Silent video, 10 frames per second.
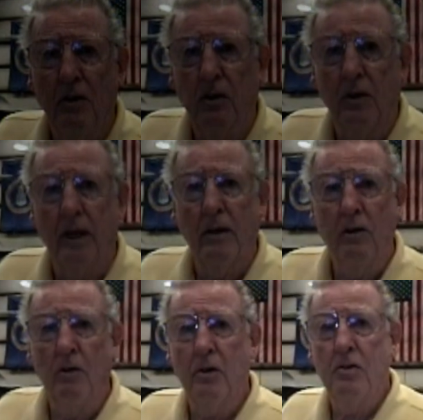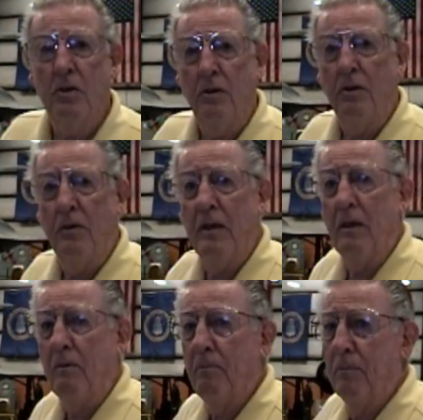you get a notice here,
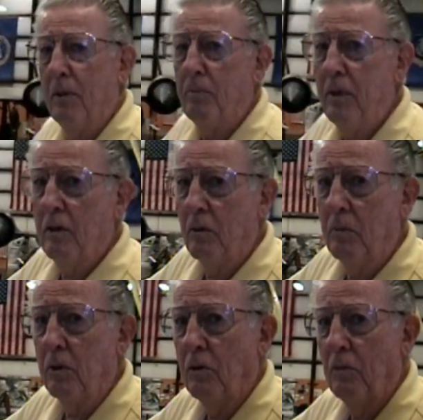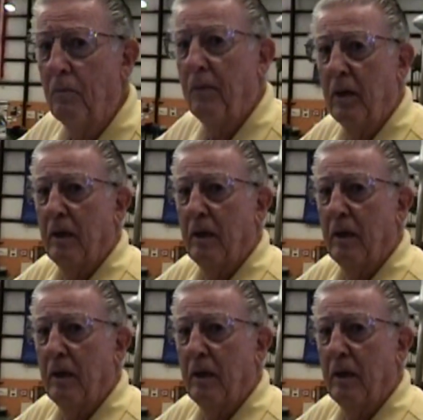the, the pitot boom,